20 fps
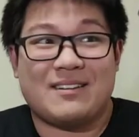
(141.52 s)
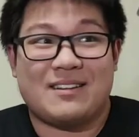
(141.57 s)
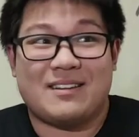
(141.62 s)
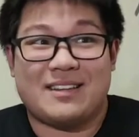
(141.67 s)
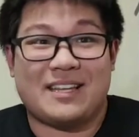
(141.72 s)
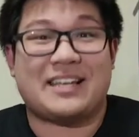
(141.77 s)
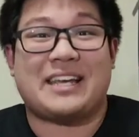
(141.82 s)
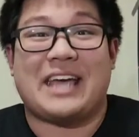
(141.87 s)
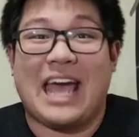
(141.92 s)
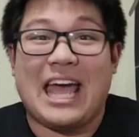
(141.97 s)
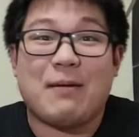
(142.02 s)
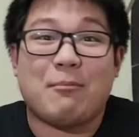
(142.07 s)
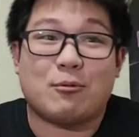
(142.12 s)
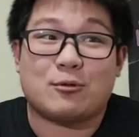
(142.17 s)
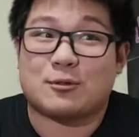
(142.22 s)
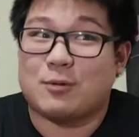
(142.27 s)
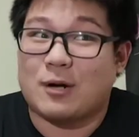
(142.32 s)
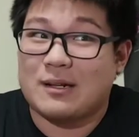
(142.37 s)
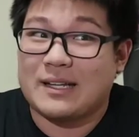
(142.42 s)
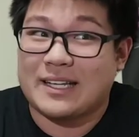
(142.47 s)
the cable is
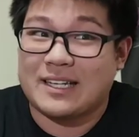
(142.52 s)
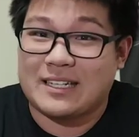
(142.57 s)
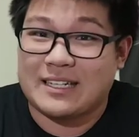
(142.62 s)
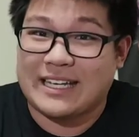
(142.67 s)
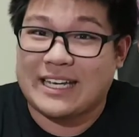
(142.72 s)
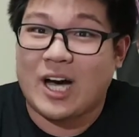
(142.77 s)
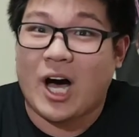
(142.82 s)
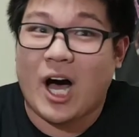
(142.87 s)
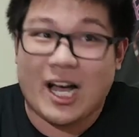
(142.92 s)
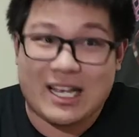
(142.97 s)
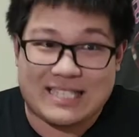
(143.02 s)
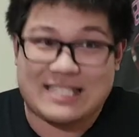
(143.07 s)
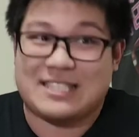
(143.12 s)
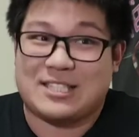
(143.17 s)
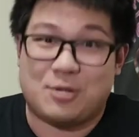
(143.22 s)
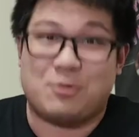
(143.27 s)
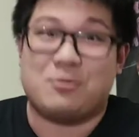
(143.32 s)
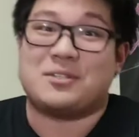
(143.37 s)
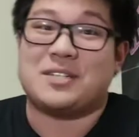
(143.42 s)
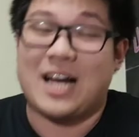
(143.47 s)
probably going to cost
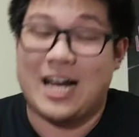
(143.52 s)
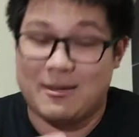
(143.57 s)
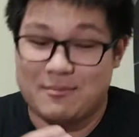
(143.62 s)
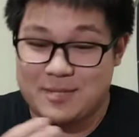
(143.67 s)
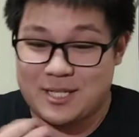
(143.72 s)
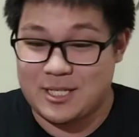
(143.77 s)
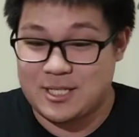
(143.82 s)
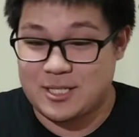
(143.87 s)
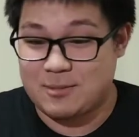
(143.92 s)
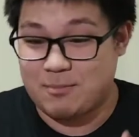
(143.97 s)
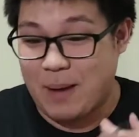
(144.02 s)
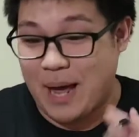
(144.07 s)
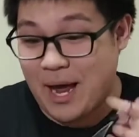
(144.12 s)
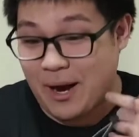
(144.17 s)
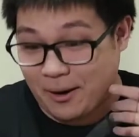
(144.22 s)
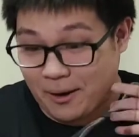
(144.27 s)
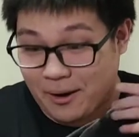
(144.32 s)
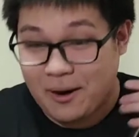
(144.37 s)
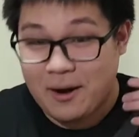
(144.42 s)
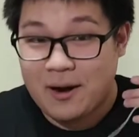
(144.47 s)
2 times this
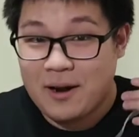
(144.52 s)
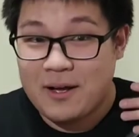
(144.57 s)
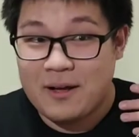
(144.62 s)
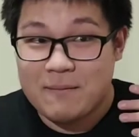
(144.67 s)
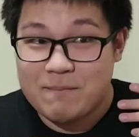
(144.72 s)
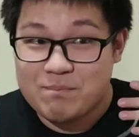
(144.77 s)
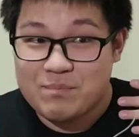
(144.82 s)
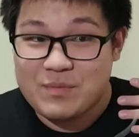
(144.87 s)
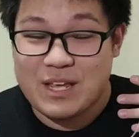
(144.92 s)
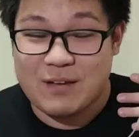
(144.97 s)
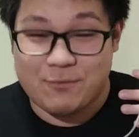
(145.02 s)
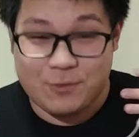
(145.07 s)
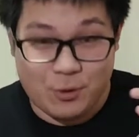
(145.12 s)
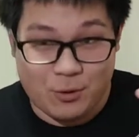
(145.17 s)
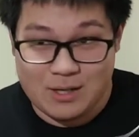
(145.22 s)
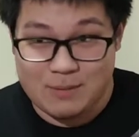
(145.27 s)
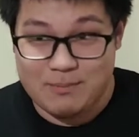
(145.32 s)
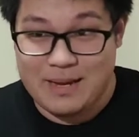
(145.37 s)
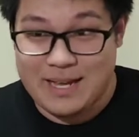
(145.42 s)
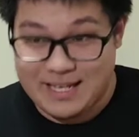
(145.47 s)
pair if you
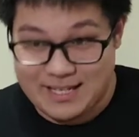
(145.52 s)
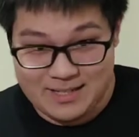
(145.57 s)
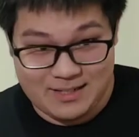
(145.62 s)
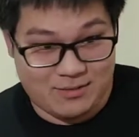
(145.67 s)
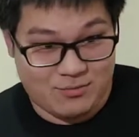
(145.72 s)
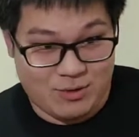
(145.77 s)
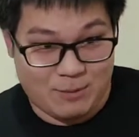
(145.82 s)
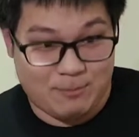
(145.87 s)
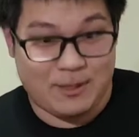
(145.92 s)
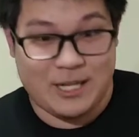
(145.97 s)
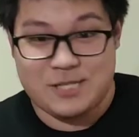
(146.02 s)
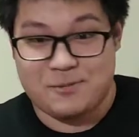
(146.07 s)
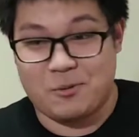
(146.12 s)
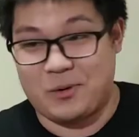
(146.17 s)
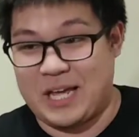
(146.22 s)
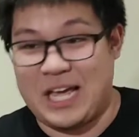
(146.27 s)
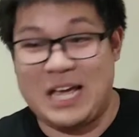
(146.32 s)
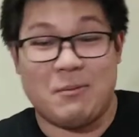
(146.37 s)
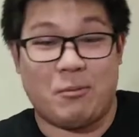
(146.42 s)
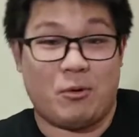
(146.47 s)
want to make it replaceable
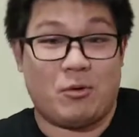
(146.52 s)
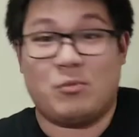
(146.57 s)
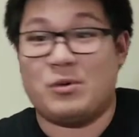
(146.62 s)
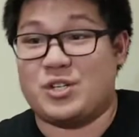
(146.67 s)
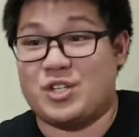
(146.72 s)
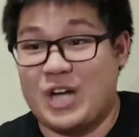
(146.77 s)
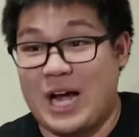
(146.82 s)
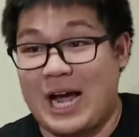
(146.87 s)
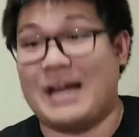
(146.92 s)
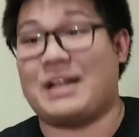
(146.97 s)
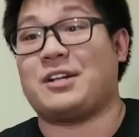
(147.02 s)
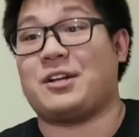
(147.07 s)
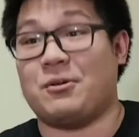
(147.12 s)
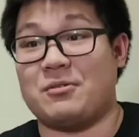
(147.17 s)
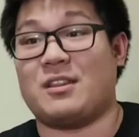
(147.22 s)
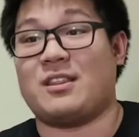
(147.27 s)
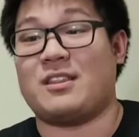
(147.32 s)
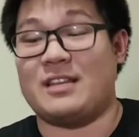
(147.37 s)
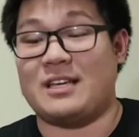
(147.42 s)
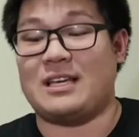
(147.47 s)
cable, which I don't
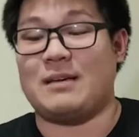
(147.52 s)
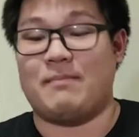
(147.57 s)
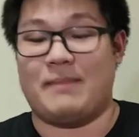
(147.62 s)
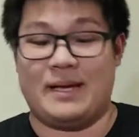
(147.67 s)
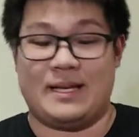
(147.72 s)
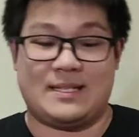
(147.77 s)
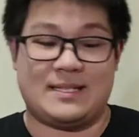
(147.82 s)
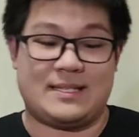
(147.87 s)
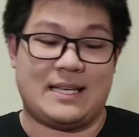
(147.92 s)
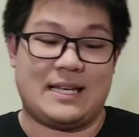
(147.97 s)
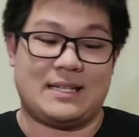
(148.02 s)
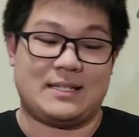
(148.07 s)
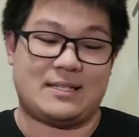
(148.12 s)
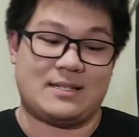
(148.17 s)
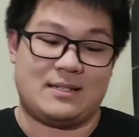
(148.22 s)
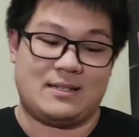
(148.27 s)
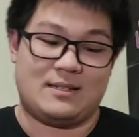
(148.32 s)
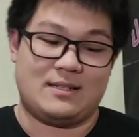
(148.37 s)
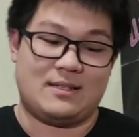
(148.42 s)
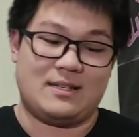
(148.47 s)
think it makes
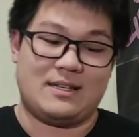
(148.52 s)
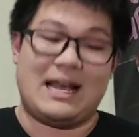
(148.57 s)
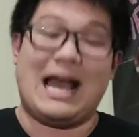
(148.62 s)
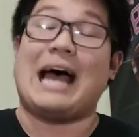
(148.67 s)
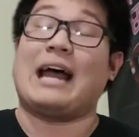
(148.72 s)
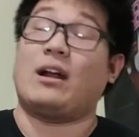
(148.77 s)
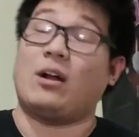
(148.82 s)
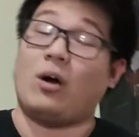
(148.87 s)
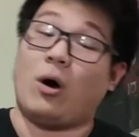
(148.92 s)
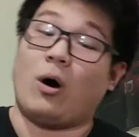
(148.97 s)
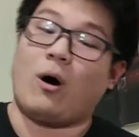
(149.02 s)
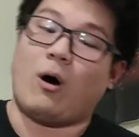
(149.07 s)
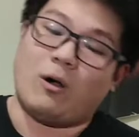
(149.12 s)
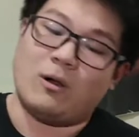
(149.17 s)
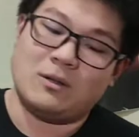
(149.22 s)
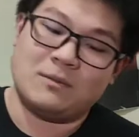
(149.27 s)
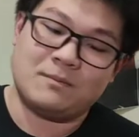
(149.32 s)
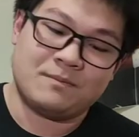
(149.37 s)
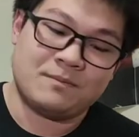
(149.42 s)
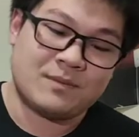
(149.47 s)
sense at
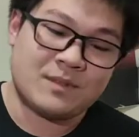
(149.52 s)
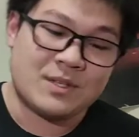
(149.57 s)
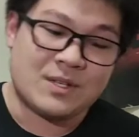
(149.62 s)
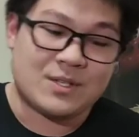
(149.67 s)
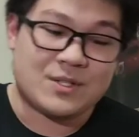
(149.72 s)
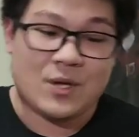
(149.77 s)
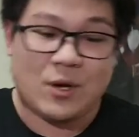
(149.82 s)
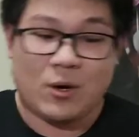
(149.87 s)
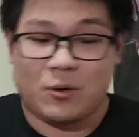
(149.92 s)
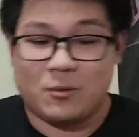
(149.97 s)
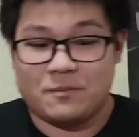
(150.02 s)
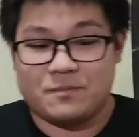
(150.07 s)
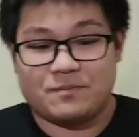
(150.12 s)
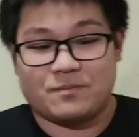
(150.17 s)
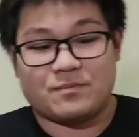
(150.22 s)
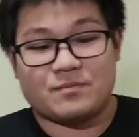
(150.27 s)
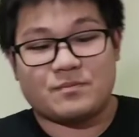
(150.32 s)
all. So